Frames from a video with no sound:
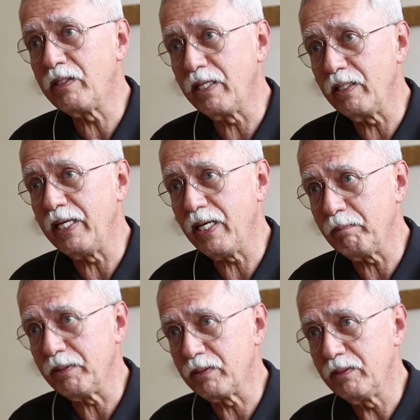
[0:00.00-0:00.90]
to kill the
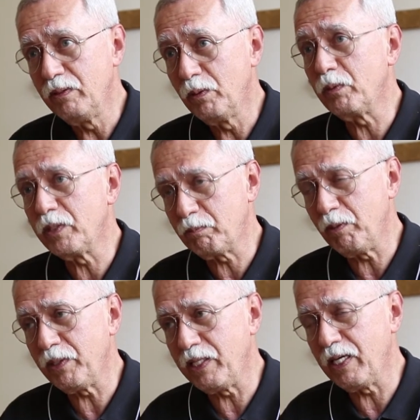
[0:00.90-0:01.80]
animals or to
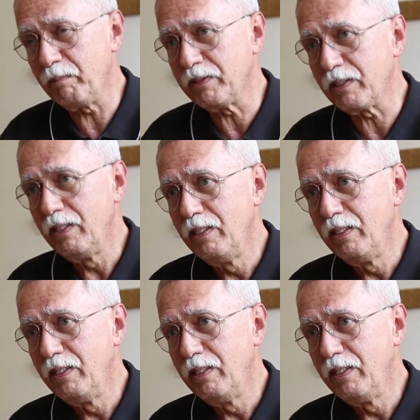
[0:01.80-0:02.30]
exploit the animals.